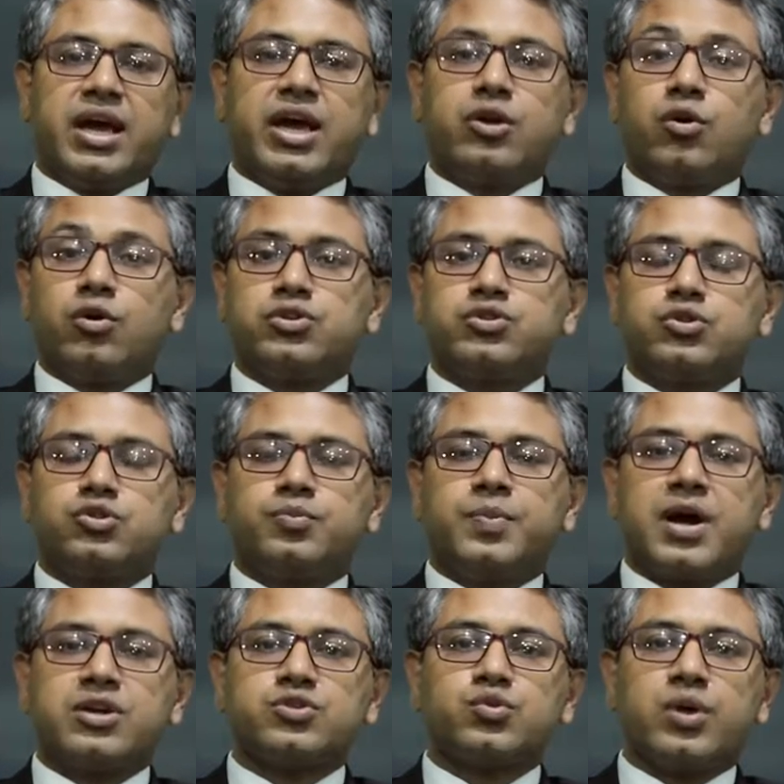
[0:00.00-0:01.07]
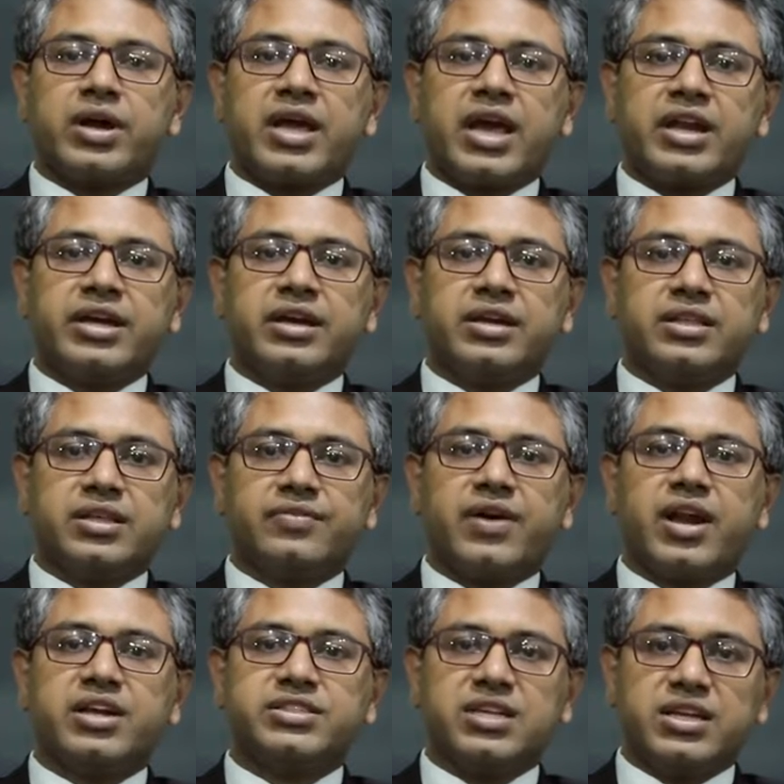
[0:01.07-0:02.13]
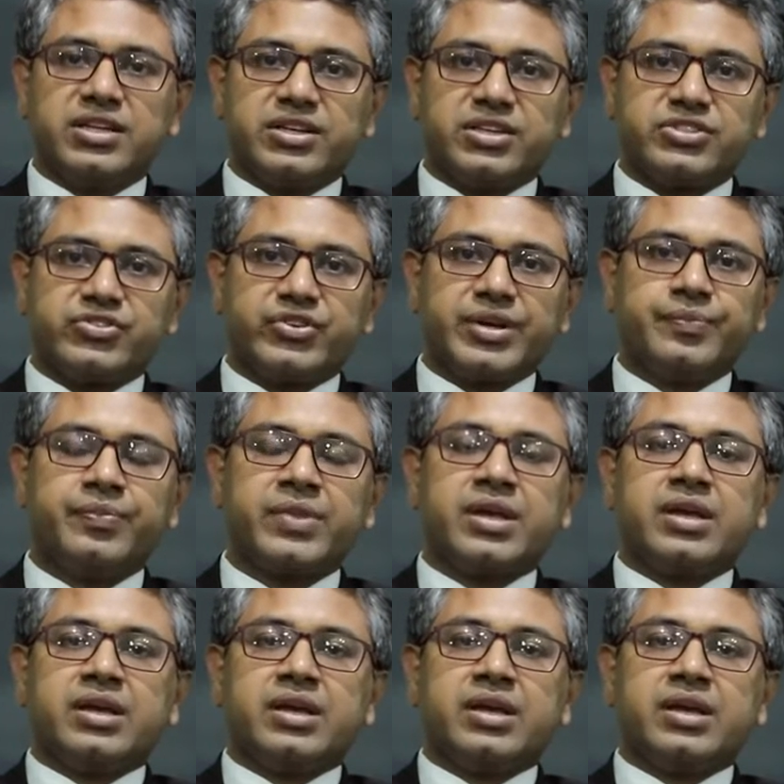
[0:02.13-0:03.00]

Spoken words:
and also to pursue a career in the financial industry